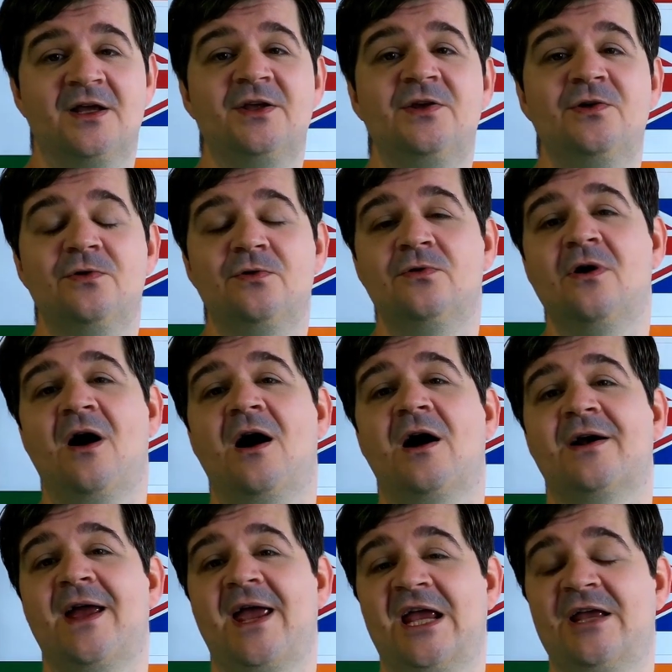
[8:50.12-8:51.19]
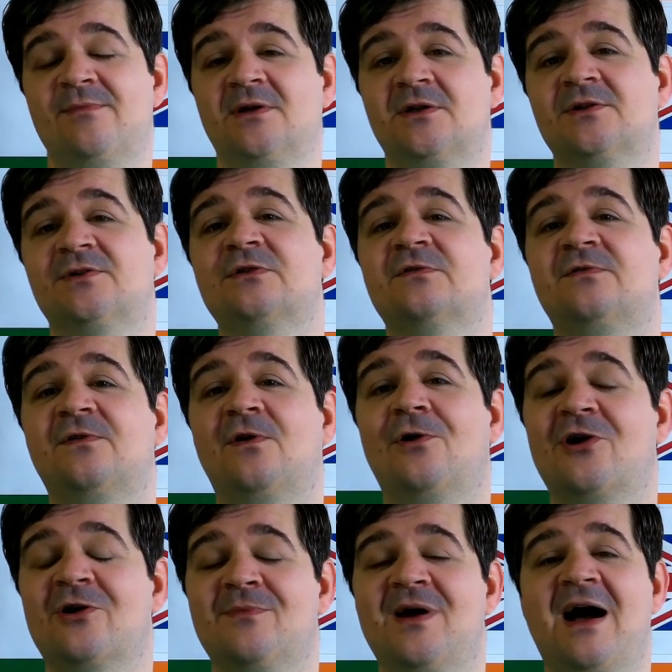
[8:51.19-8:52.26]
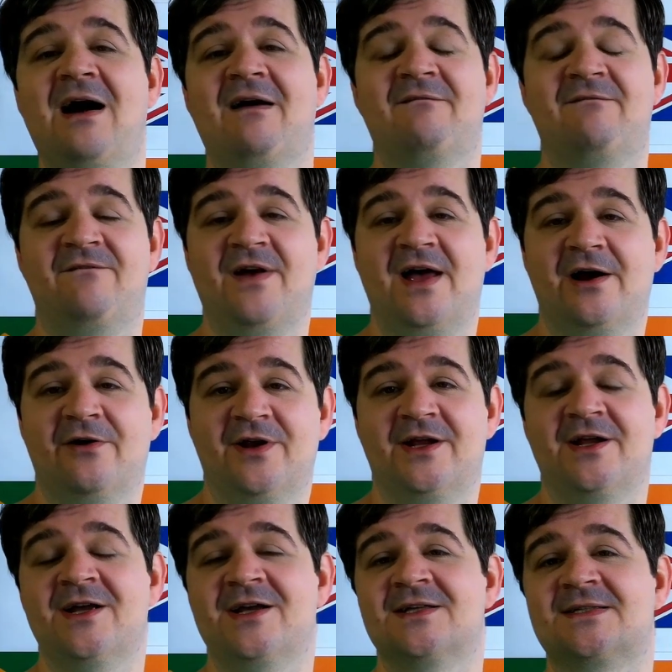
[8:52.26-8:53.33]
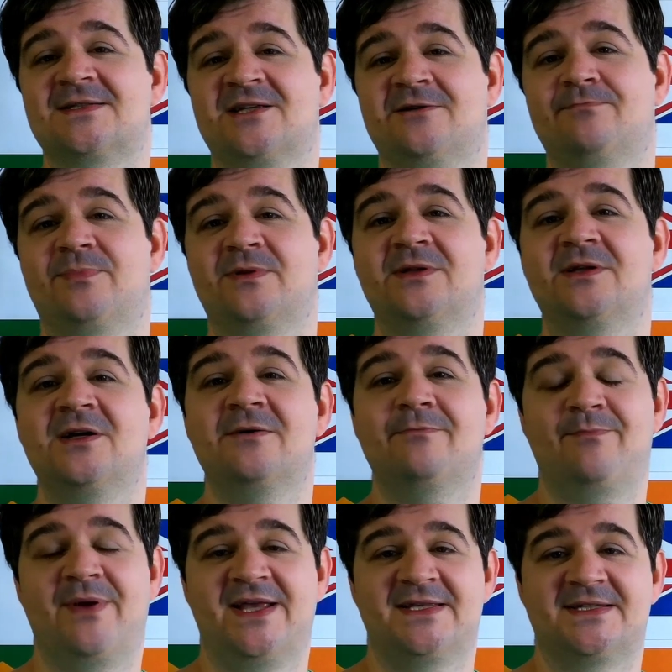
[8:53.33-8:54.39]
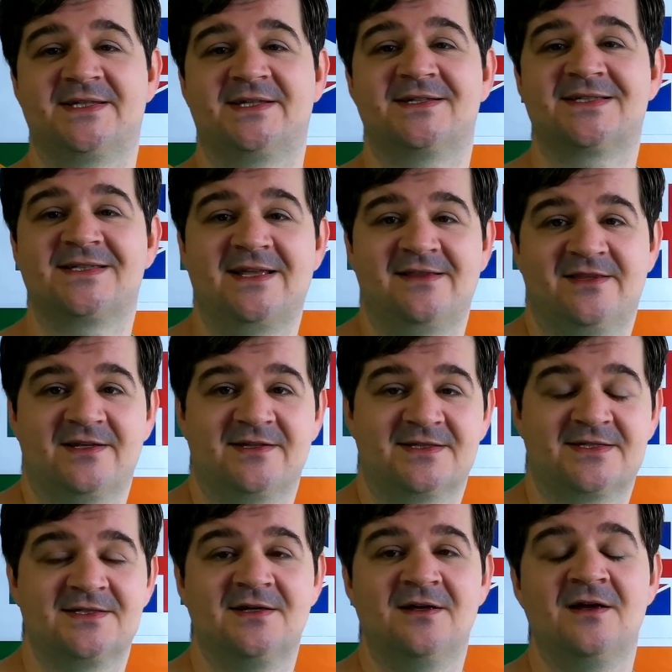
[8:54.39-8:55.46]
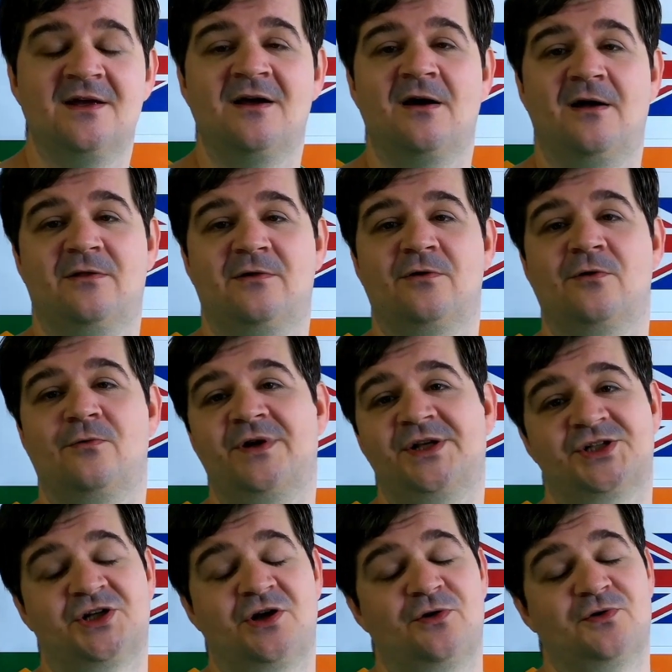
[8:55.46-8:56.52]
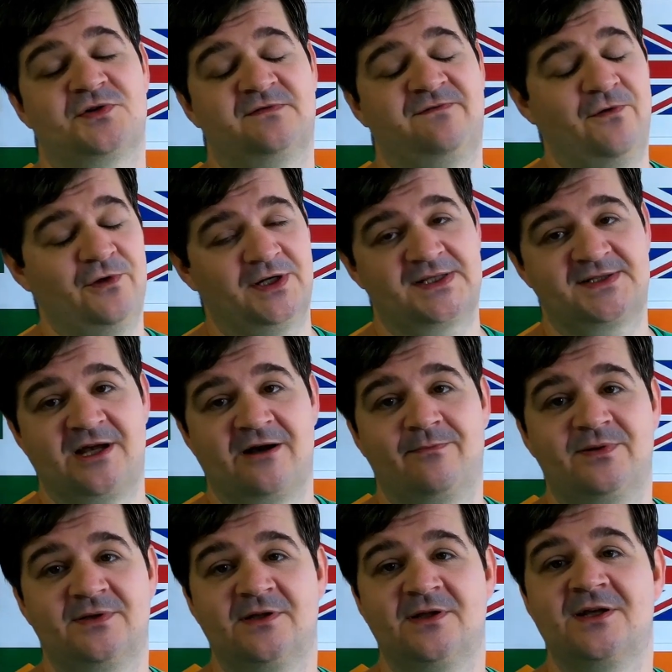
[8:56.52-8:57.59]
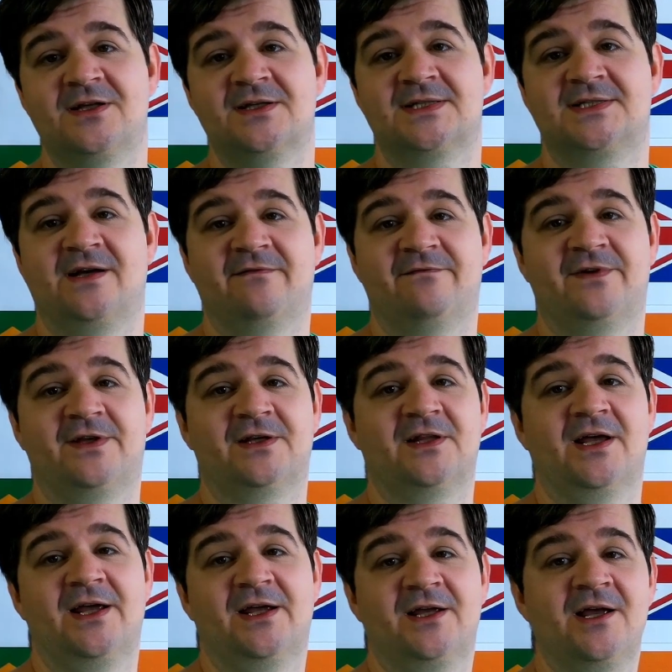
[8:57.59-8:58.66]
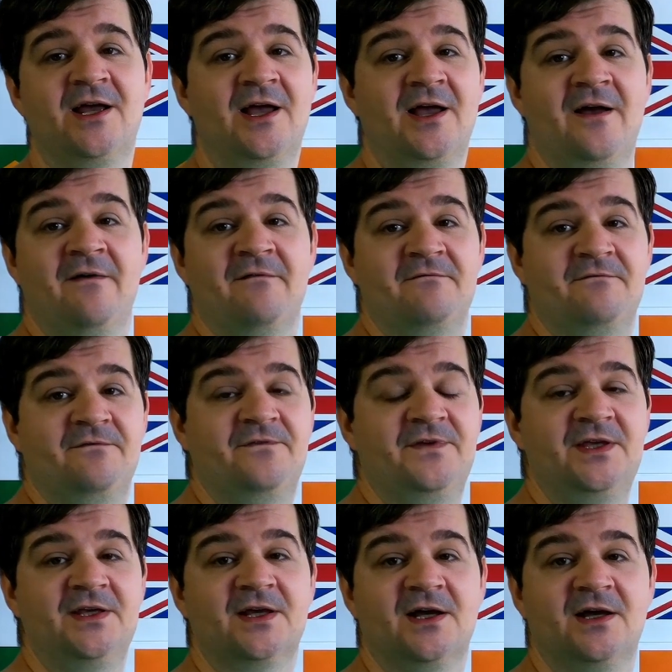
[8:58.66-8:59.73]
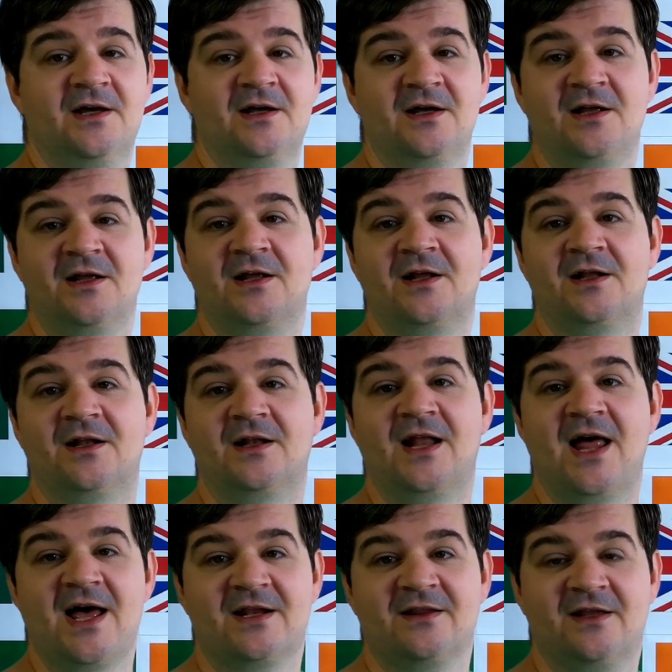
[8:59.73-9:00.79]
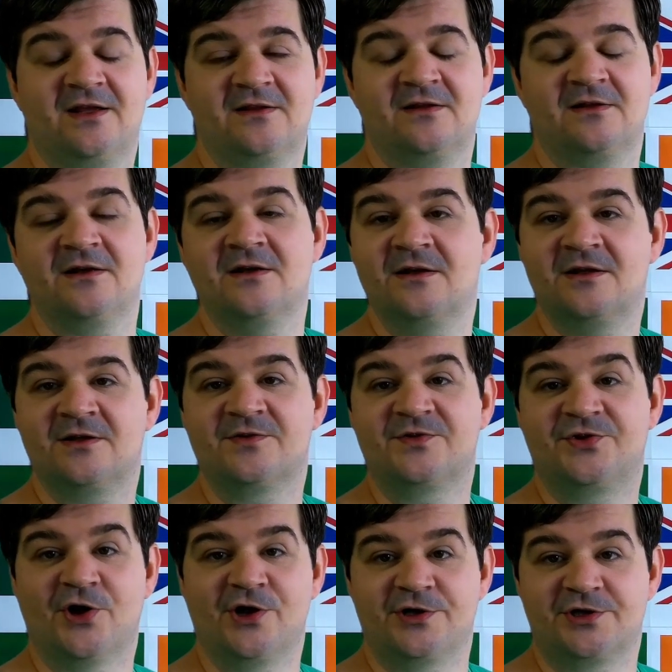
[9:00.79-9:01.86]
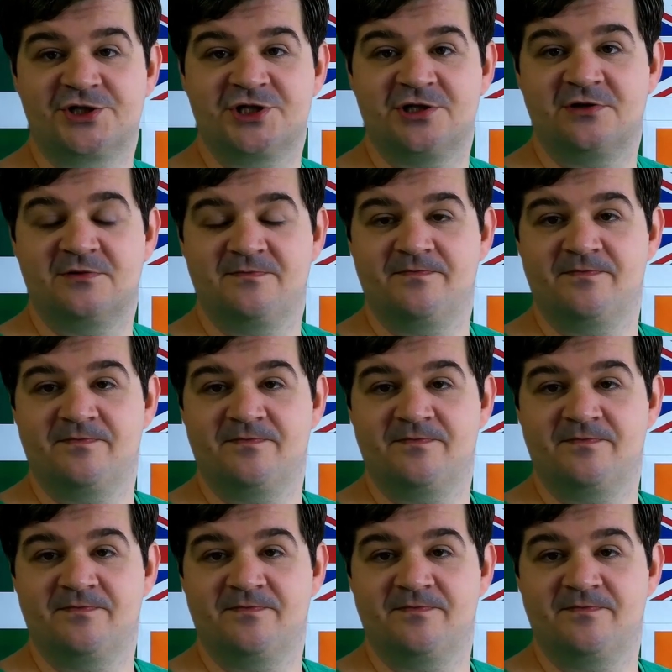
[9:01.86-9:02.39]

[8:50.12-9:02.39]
you are able to form a very simple basic sentence, which goes, for example, something like wir lernen Deutsch.